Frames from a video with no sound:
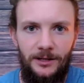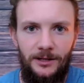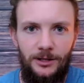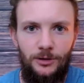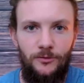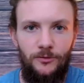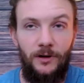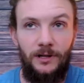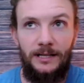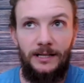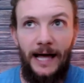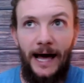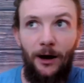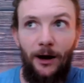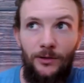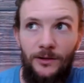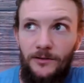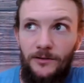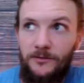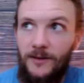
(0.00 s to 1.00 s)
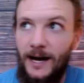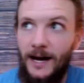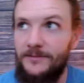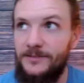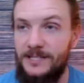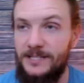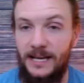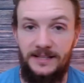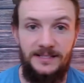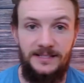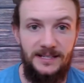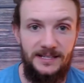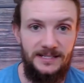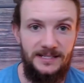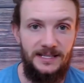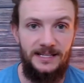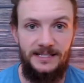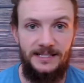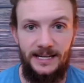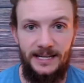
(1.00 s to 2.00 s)
You've allowed the five senses
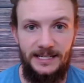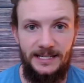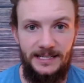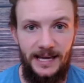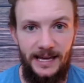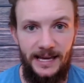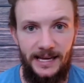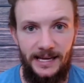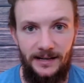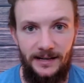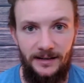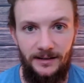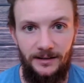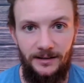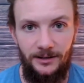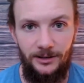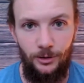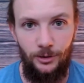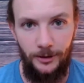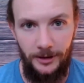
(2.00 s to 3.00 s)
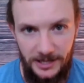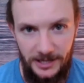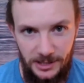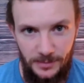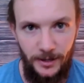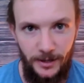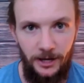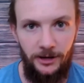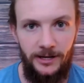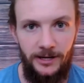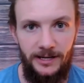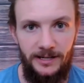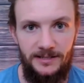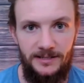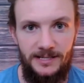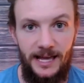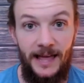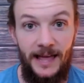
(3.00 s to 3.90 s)
to dictate your experience.